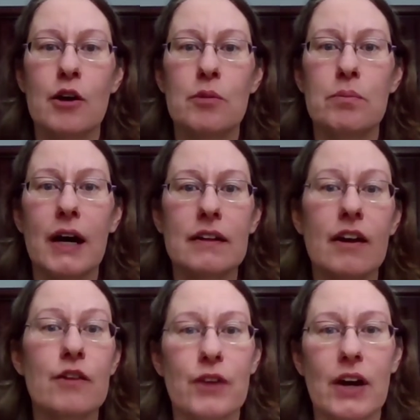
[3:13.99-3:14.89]
But
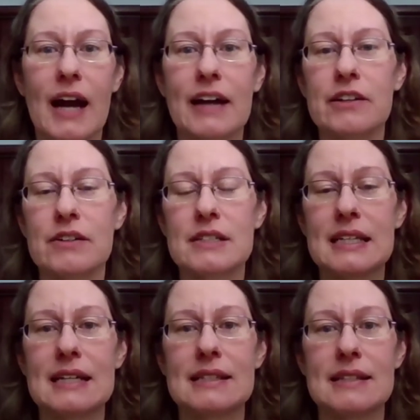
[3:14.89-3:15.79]
for
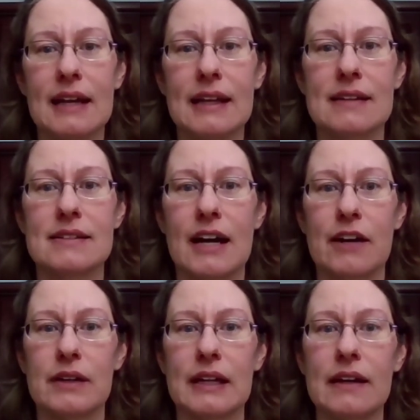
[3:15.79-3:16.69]
accuracy and data
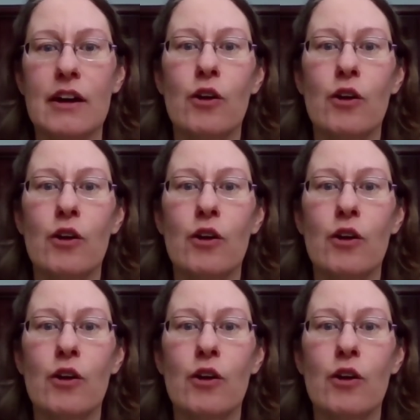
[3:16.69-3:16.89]
integrity,